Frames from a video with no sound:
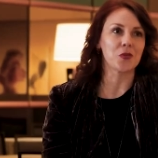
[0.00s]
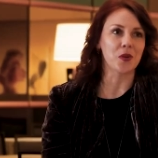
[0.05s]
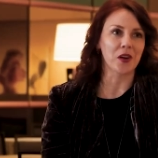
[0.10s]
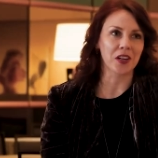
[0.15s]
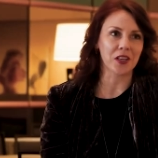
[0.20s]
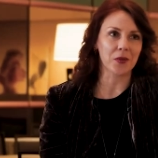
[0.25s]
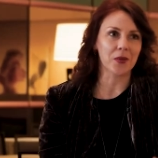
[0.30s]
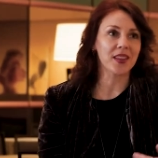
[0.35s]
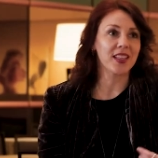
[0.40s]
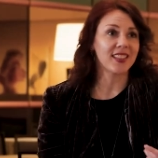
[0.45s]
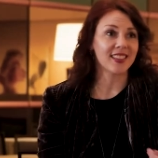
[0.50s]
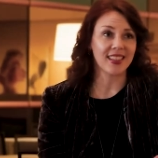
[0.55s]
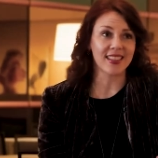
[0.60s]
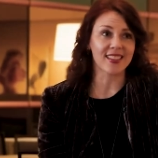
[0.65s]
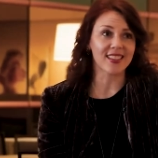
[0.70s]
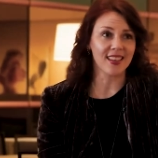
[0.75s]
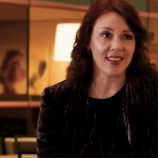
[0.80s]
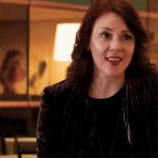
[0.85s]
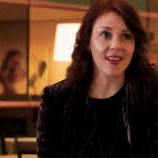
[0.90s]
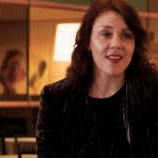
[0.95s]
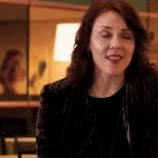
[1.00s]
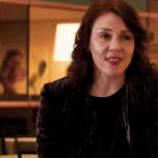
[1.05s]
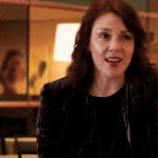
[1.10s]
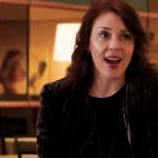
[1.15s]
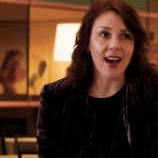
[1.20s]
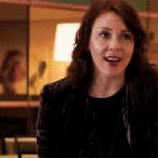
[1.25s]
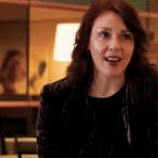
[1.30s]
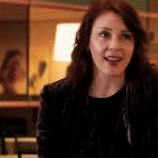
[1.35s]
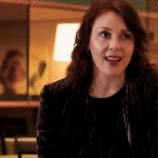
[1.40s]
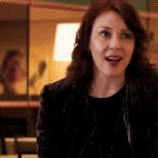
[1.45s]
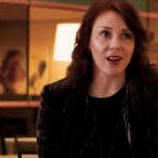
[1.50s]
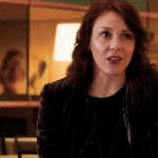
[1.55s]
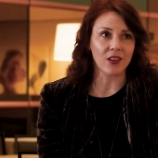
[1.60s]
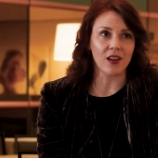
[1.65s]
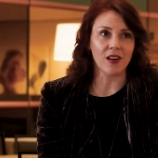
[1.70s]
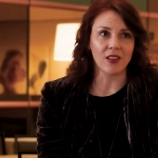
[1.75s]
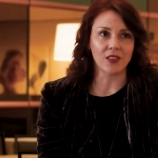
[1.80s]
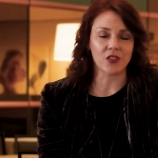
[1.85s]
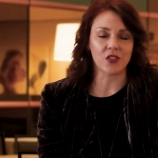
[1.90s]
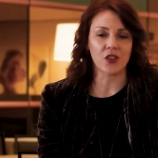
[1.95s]
to market with this idea of adding
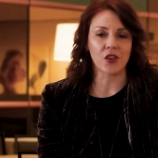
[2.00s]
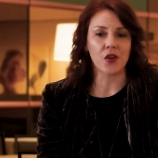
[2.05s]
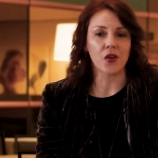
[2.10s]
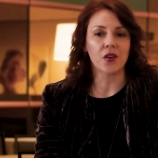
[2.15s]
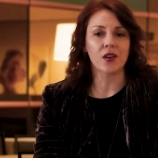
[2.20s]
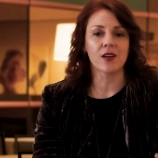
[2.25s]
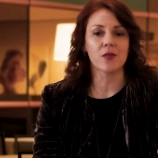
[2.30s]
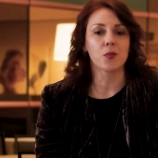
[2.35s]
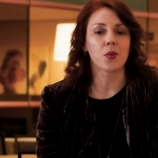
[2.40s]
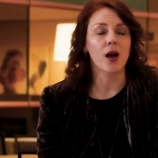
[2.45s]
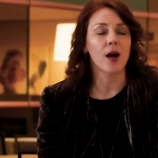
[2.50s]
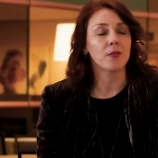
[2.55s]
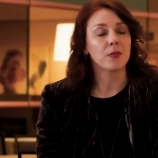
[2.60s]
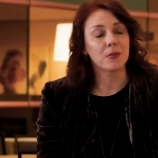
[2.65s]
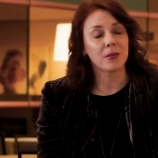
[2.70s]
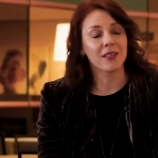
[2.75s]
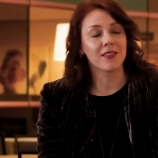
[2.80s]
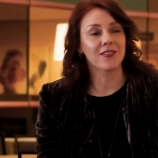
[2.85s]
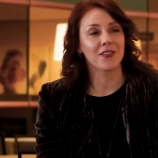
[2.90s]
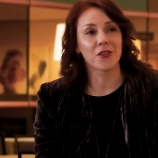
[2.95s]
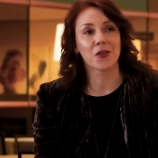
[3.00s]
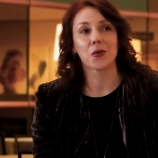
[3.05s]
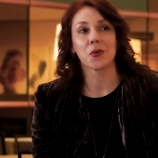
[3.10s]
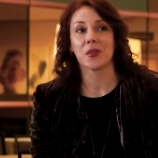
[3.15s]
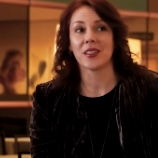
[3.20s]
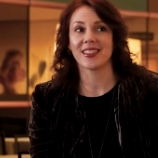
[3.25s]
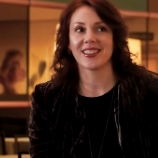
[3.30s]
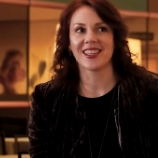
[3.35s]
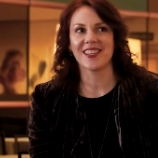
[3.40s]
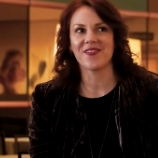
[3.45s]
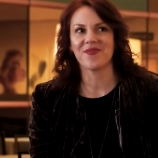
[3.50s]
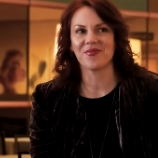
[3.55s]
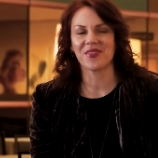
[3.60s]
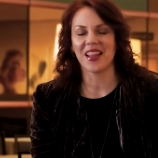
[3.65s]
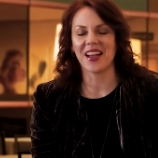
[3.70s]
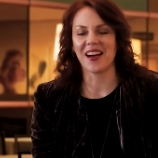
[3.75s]
alcohol to yoga, probably for good reason.